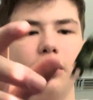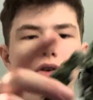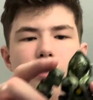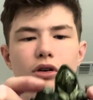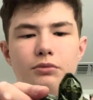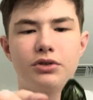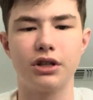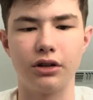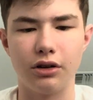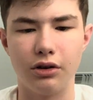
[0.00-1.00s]
the arms
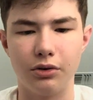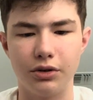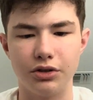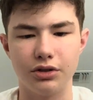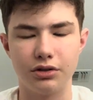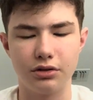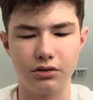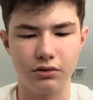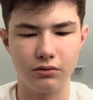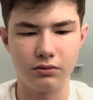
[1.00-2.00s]
can go and just,
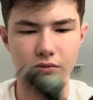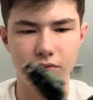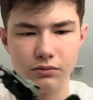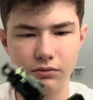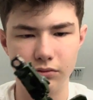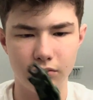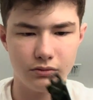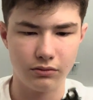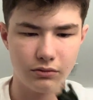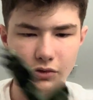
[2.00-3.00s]

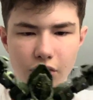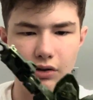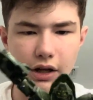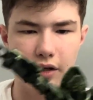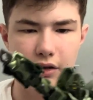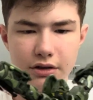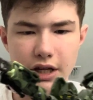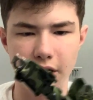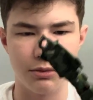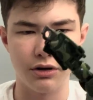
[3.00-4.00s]
or like the
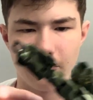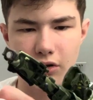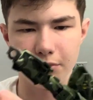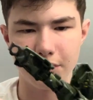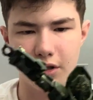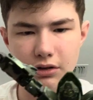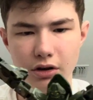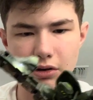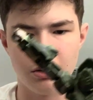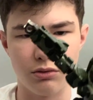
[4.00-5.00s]
second pair of arms can
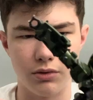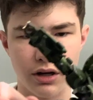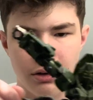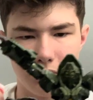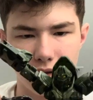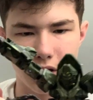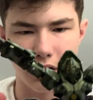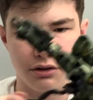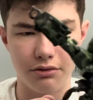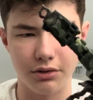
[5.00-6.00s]
go around, and they
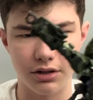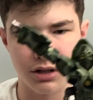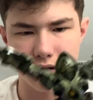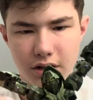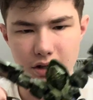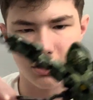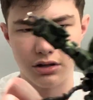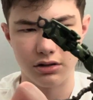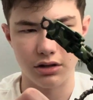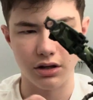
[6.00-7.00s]
got
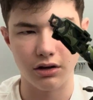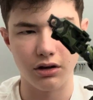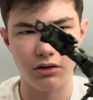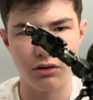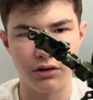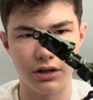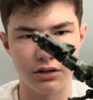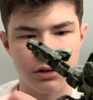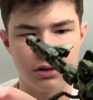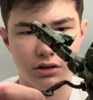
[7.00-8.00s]
360s, and they got all
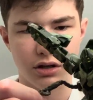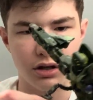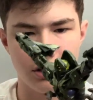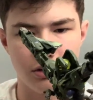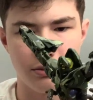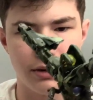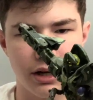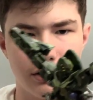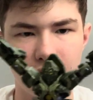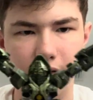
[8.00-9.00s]
this, and they can go
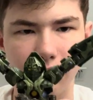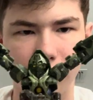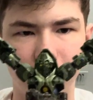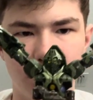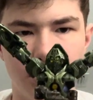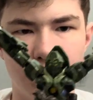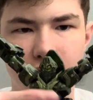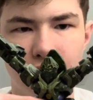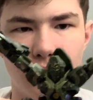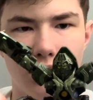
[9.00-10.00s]
back or forward this
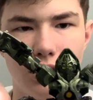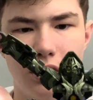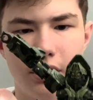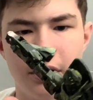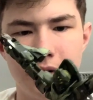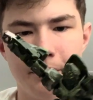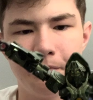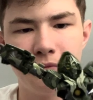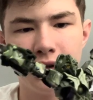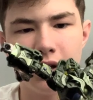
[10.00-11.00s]
far.
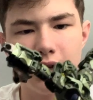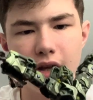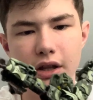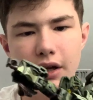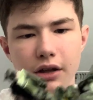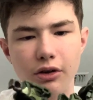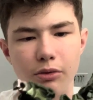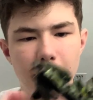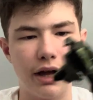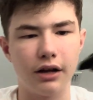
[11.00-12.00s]
They can go
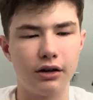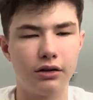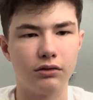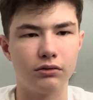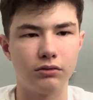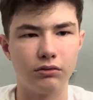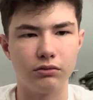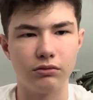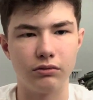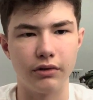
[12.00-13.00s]
back
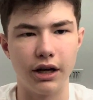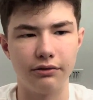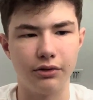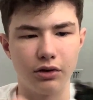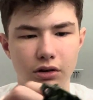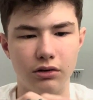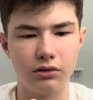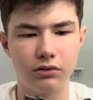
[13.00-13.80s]
that far,